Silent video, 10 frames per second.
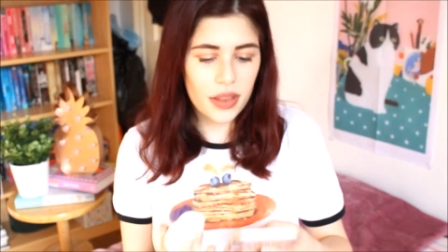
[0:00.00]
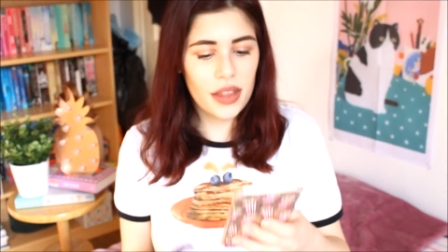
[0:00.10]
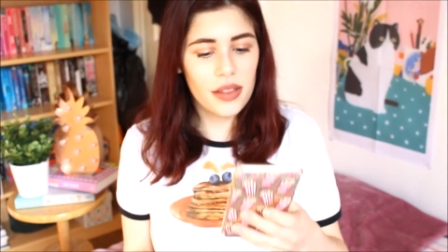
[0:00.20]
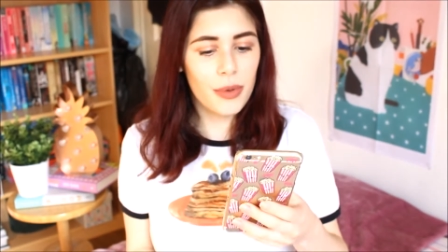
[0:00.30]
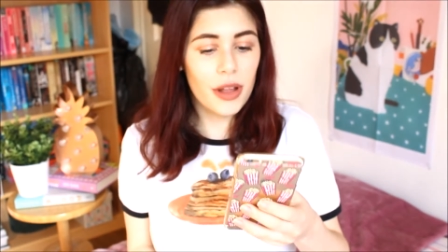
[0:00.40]

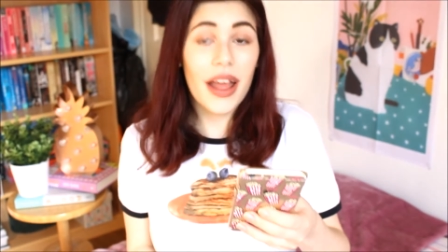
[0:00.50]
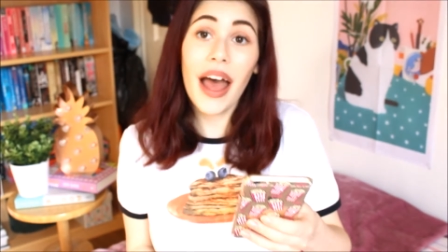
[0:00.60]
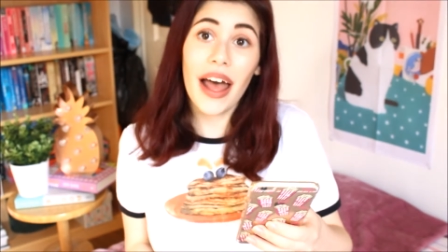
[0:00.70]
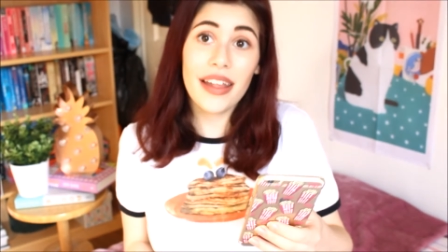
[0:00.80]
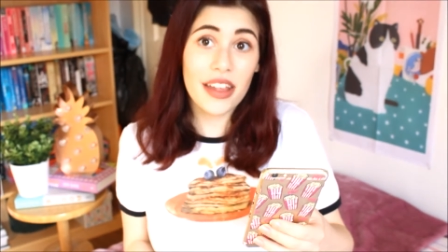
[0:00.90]
This one
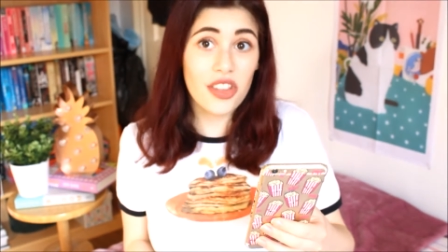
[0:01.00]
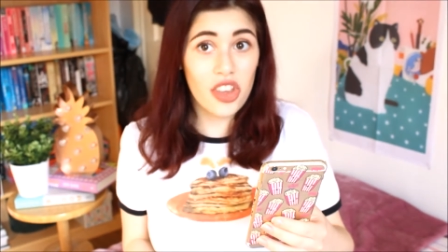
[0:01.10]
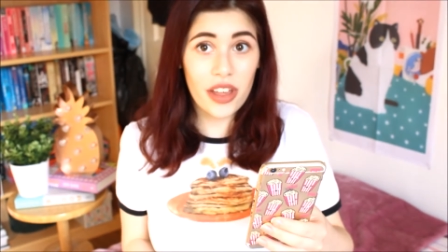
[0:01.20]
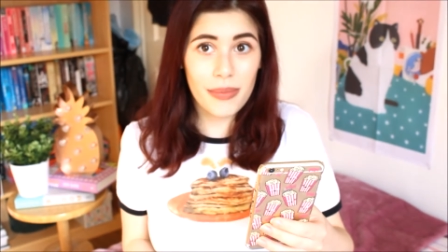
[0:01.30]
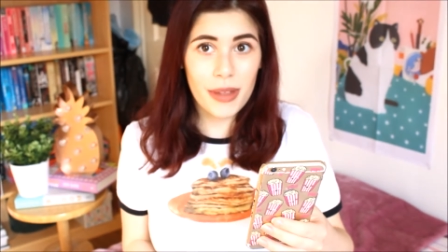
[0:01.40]
has
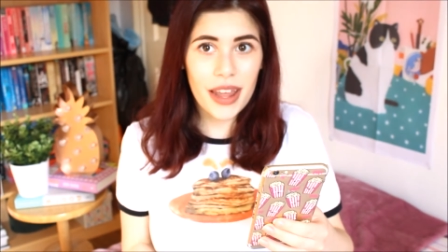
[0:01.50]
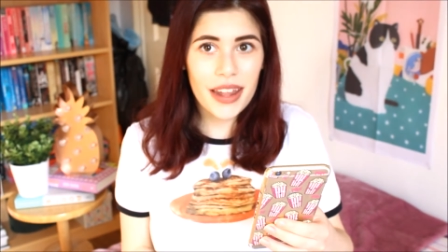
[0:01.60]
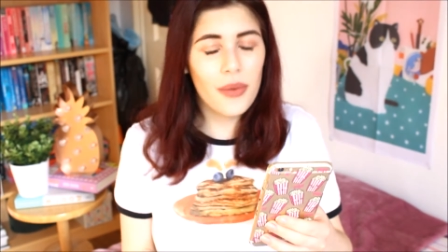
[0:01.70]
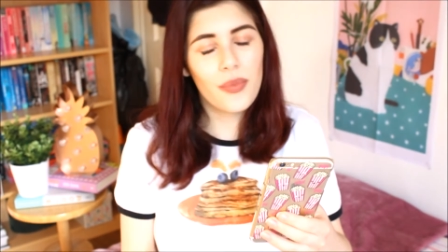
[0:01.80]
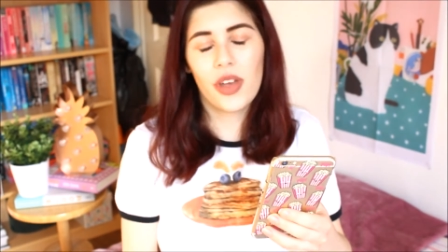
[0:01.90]
jasmine
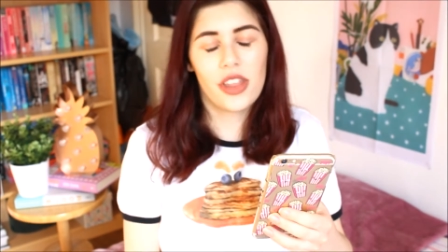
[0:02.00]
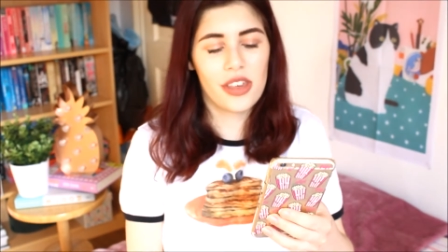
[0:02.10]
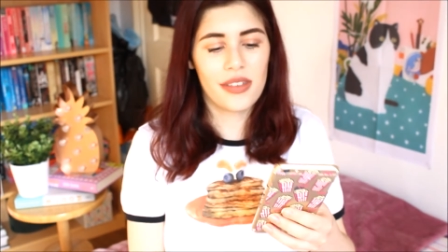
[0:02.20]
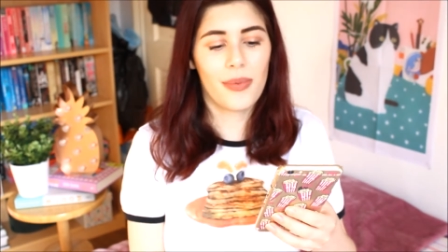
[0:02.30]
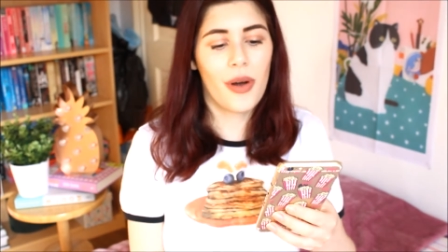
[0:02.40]
in, which
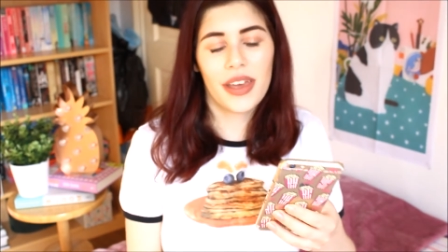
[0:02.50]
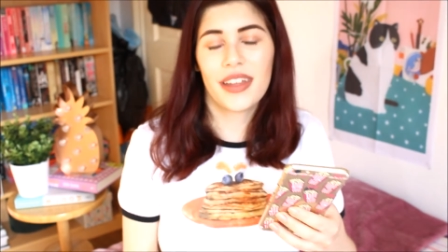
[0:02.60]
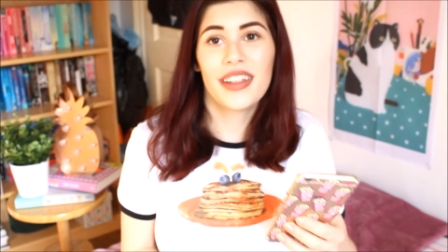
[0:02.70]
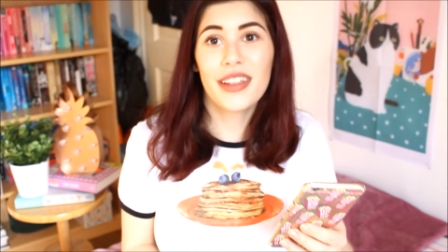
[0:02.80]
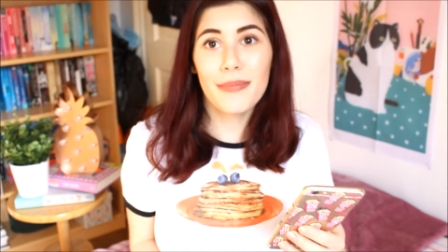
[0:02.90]
is what I
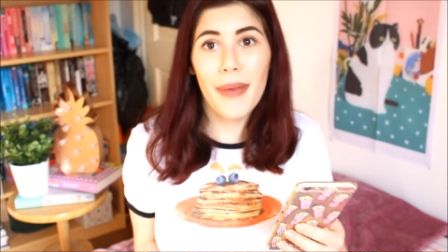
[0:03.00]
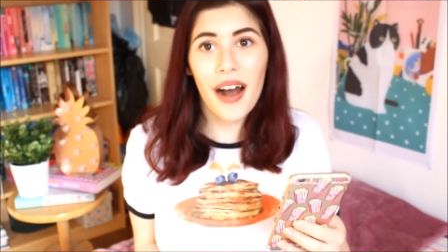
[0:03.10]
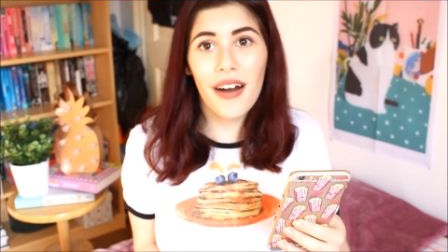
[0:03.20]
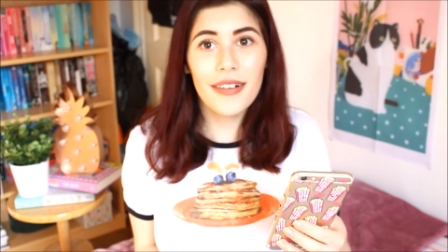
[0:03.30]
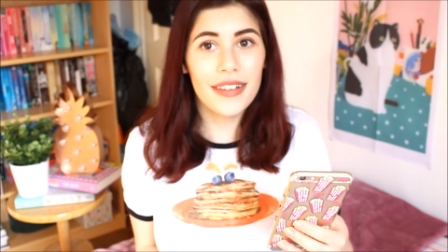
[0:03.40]
can
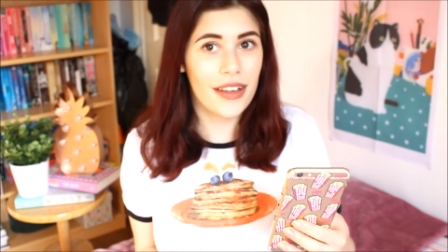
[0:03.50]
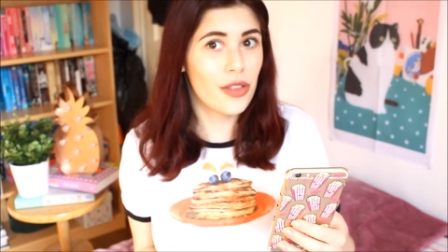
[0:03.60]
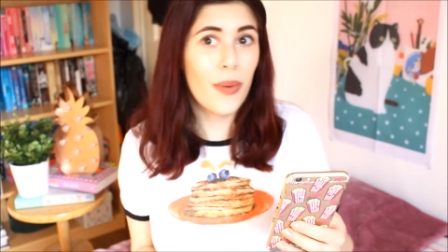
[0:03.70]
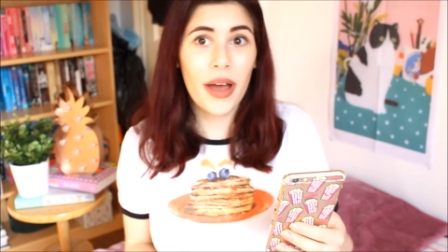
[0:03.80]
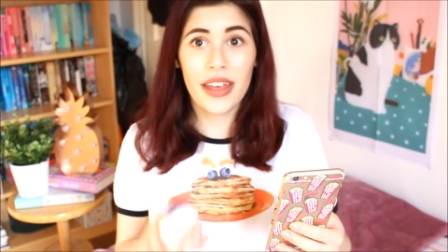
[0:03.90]
smell.
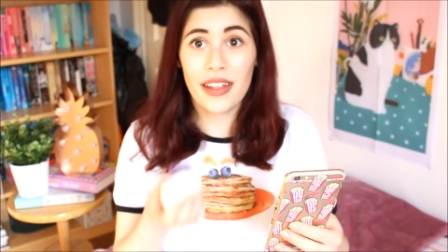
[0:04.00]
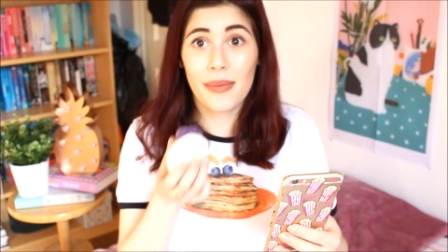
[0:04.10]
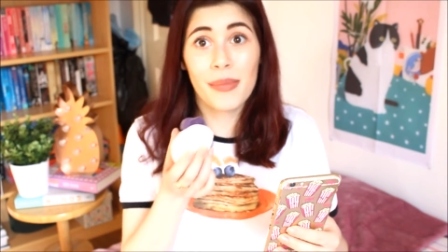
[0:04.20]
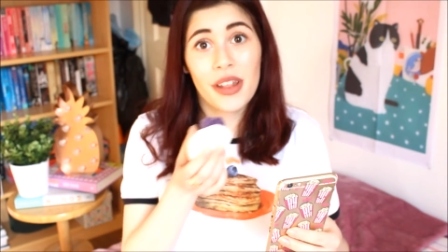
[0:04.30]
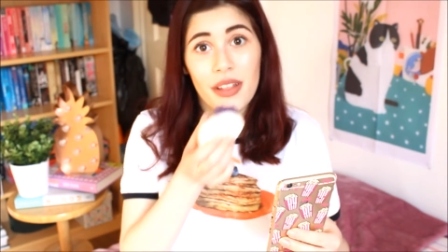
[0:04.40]
That's why it's
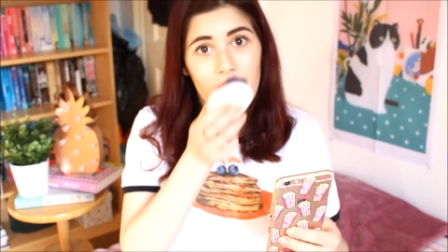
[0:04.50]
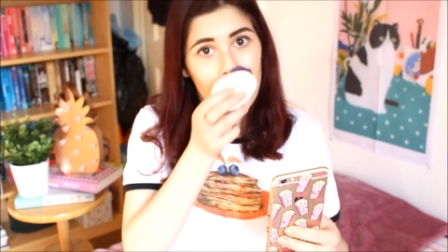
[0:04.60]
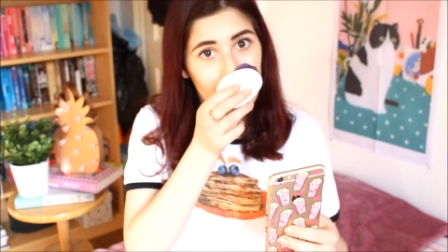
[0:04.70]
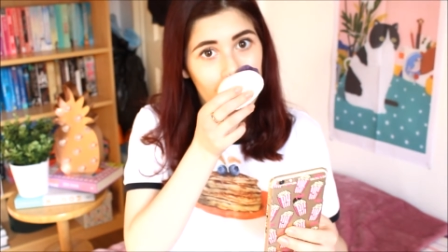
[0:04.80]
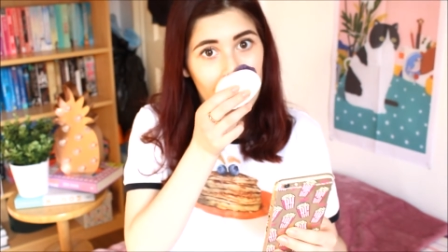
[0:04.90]

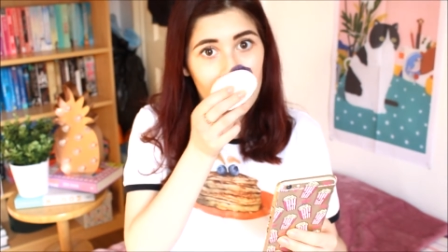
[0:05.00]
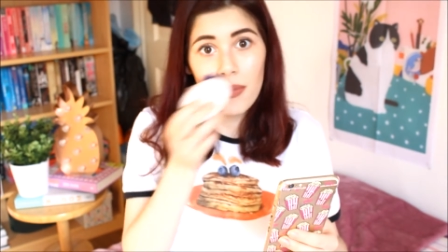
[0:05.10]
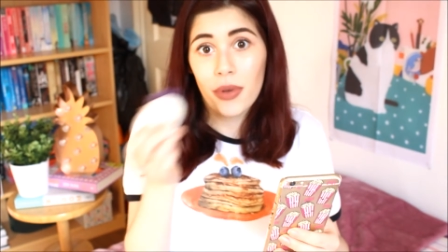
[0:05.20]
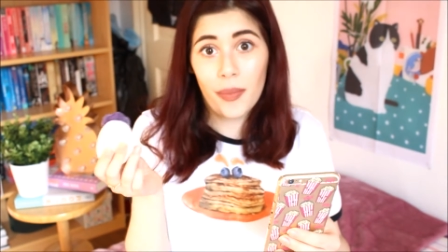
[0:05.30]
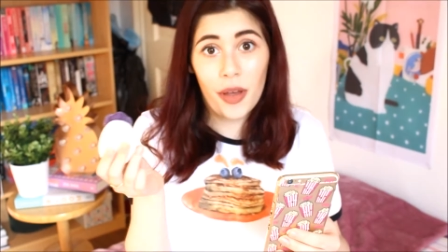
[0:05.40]
really
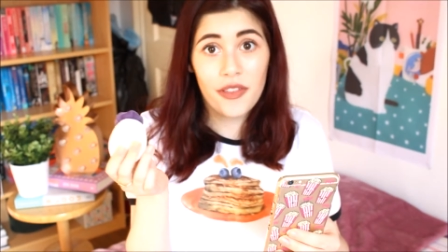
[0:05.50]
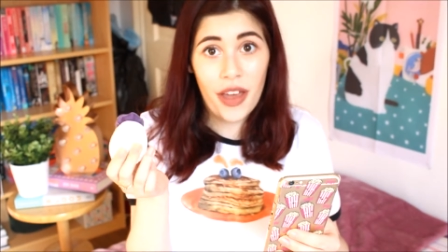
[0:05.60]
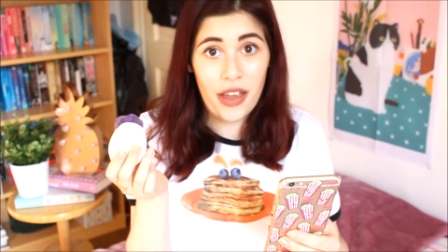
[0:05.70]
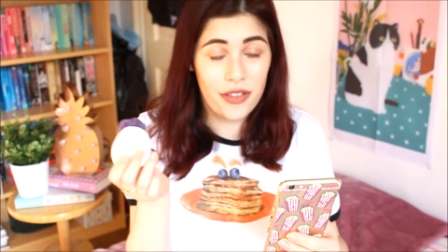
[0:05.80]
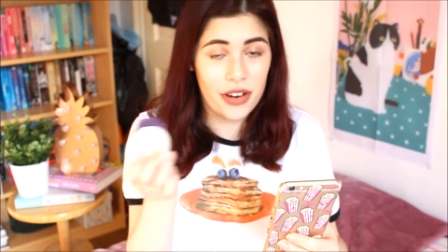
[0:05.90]
one of my
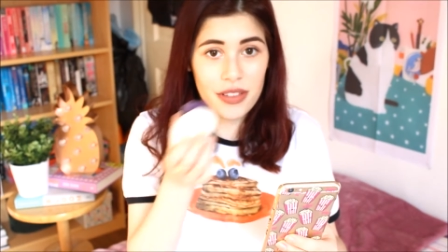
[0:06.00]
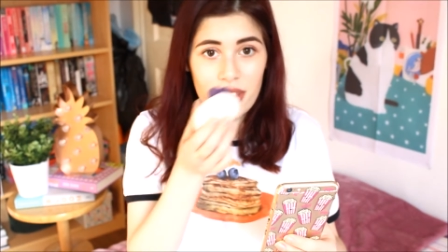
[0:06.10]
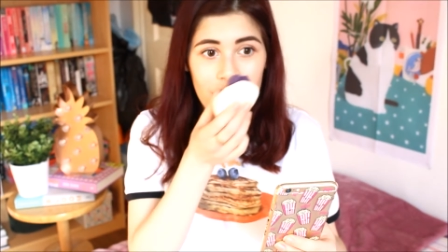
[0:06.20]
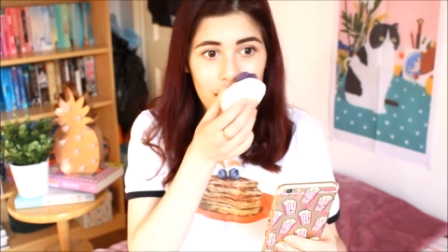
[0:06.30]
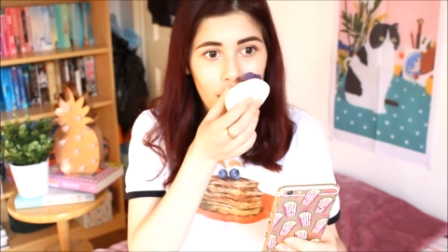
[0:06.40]
favourites.
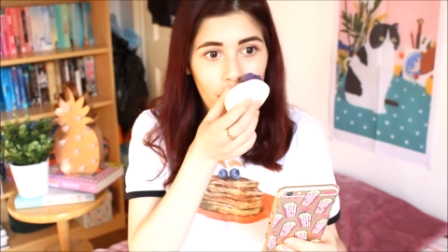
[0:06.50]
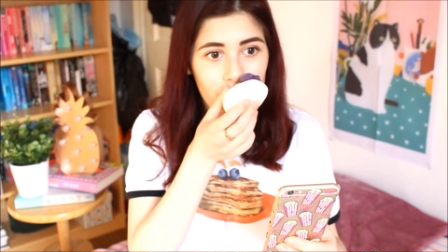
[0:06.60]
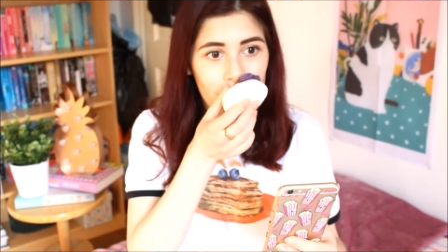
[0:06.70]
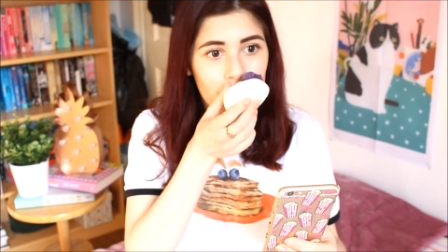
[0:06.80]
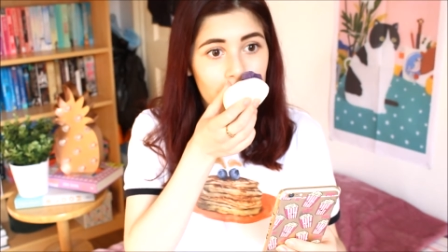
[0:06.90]
It smells